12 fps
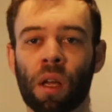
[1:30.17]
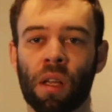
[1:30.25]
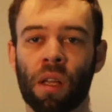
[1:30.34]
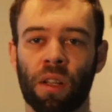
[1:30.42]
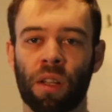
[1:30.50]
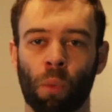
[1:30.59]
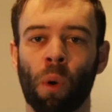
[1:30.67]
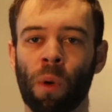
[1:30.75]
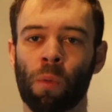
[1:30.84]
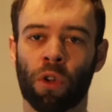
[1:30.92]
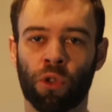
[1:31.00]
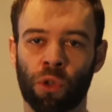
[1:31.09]
Now what we
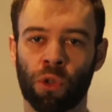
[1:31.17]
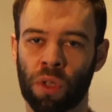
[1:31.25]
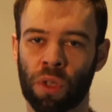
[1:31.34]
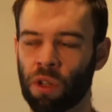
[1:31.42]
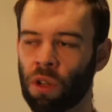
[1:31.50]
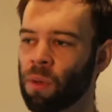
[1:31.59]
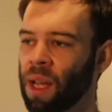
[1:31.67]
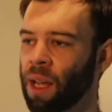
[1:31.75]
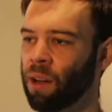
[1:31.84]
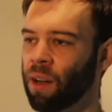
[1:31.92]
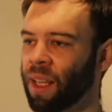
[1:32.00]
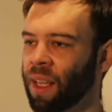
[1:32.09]
want to do is go to
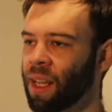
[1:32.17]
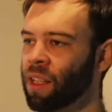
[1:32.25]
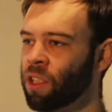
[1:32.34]
our accounts,